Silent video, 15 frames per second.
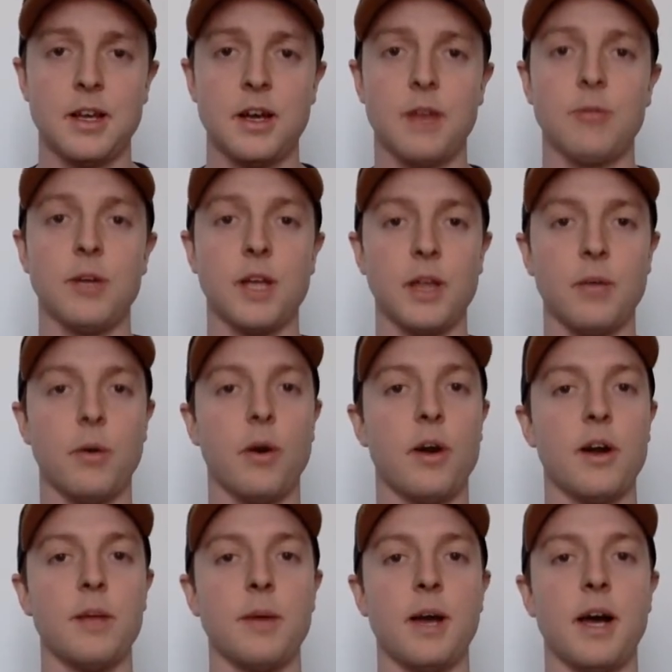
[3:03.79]
I'm really
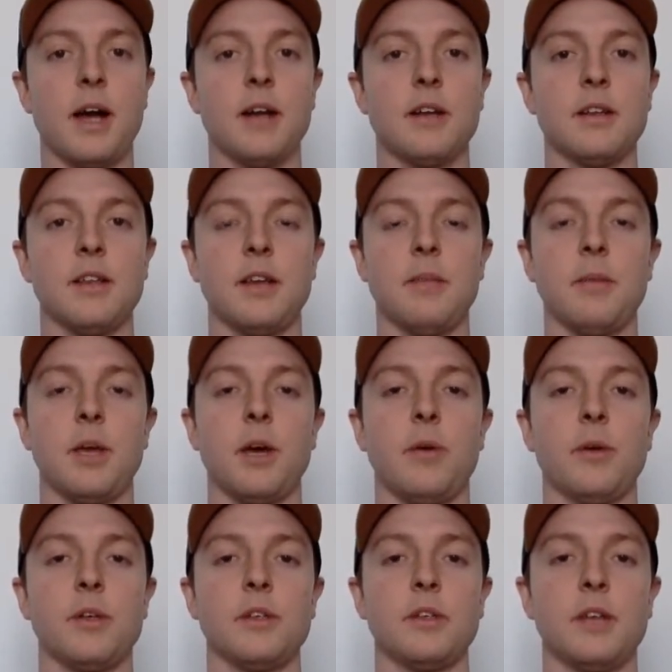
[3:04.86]
worried about them
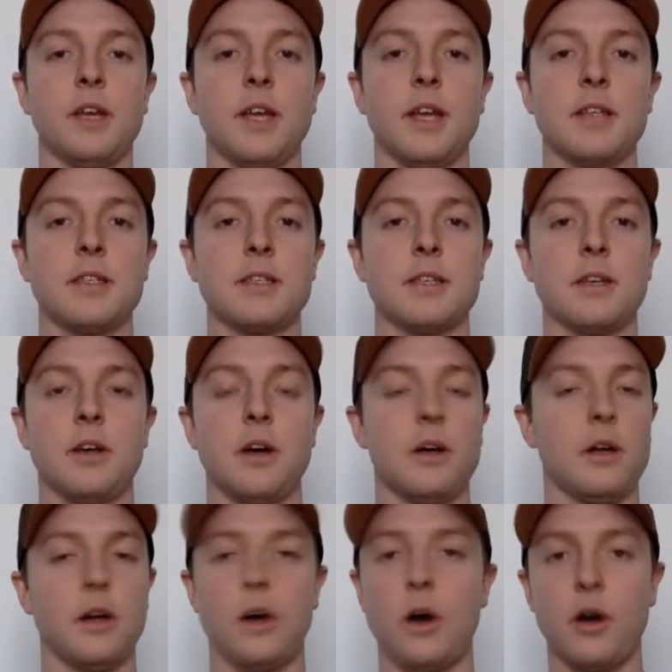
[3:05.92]
going against a
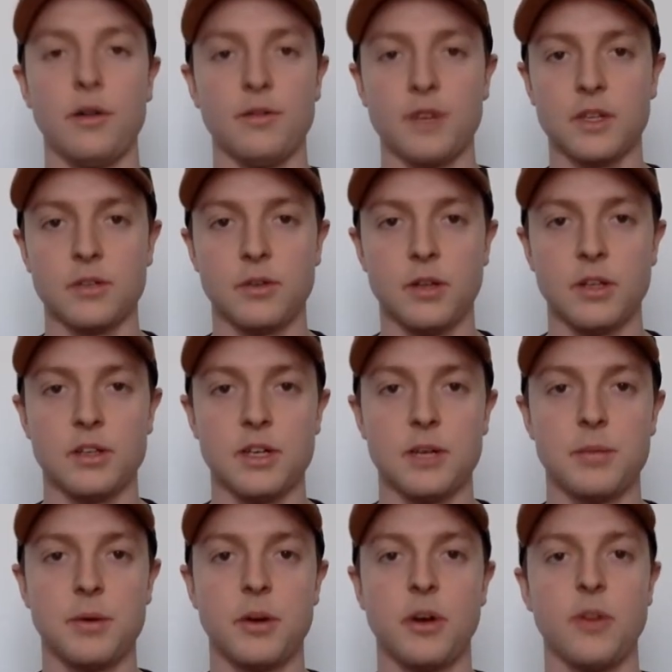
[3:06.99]
hot Victor
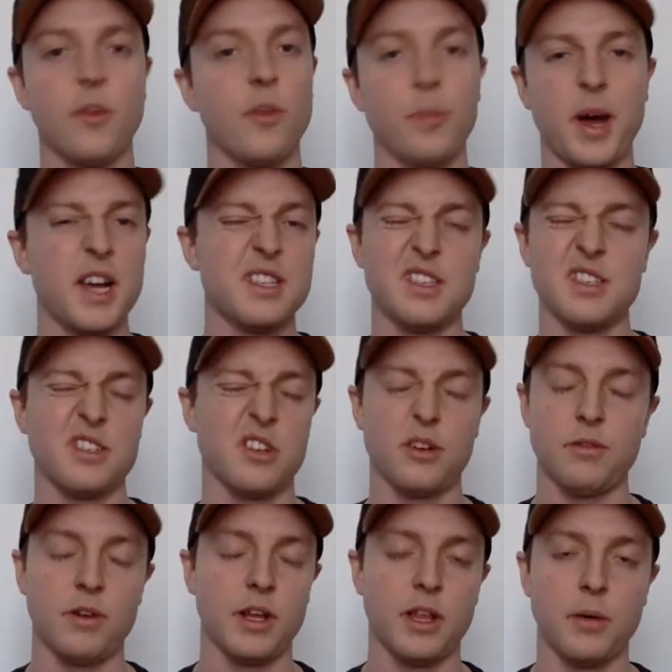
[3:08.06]
Oladipo, although the Pacers
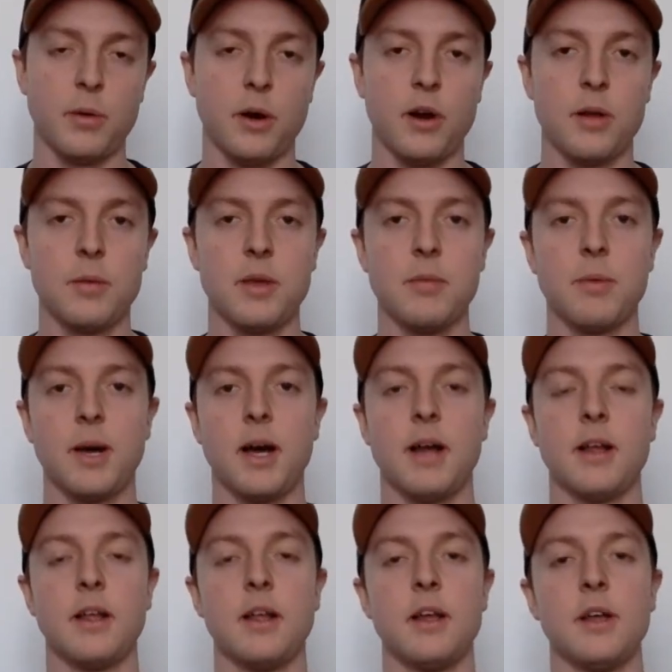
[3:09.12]
don't really worry me, but
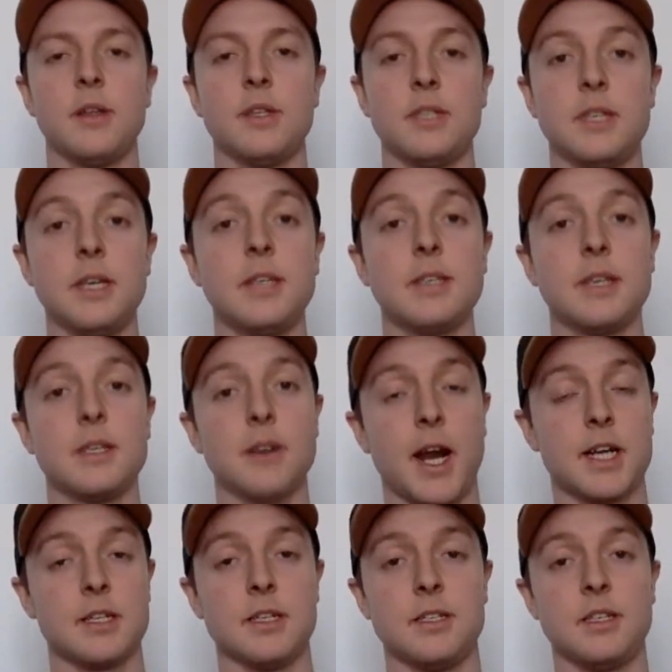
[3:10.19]
the Sixers are
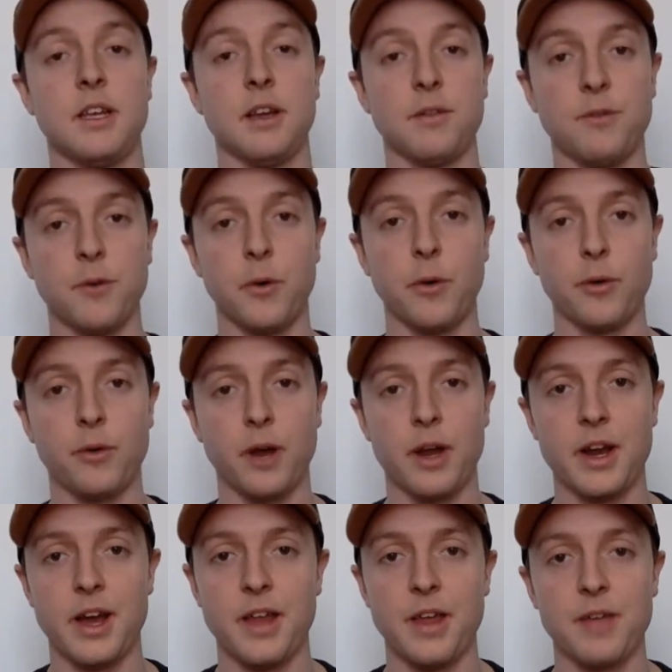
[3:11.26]
actually sitting 4th right
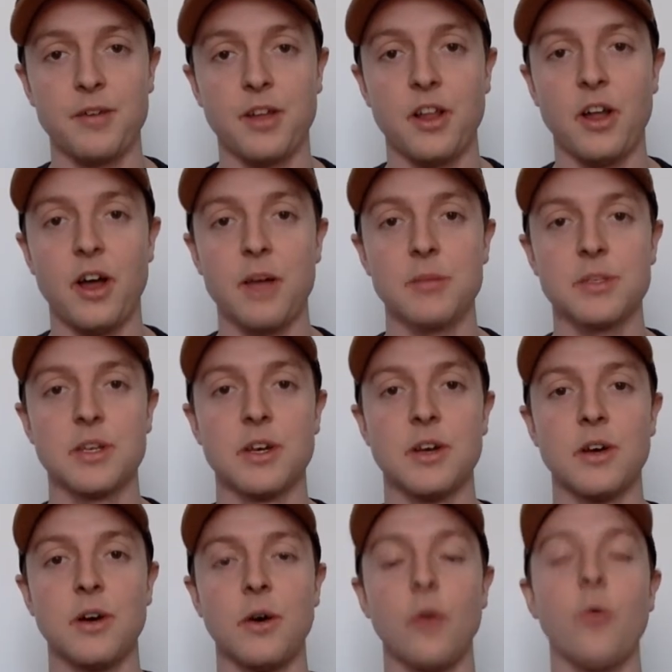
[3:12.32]
now. They've climbed
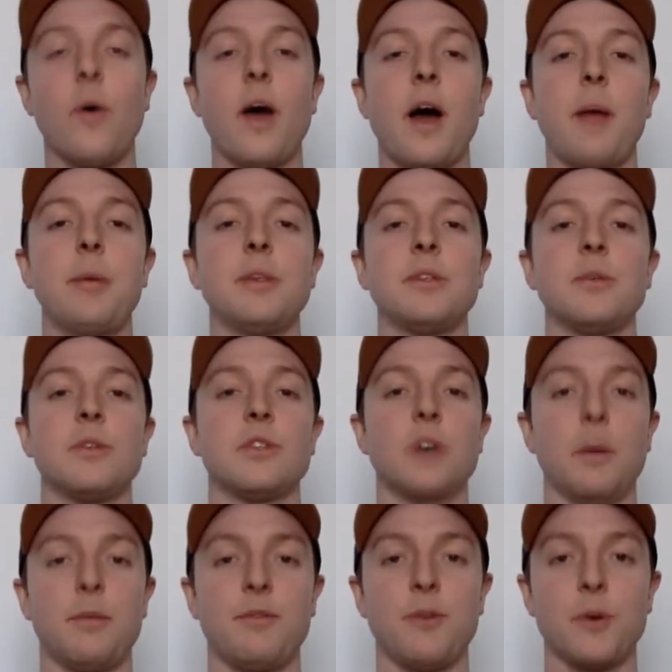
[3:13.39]
all the way up into a
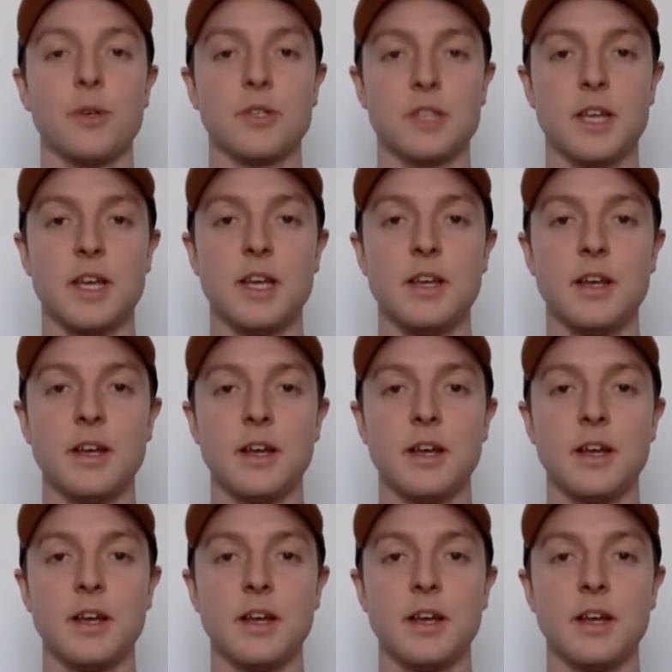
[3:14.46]
top 4 seed.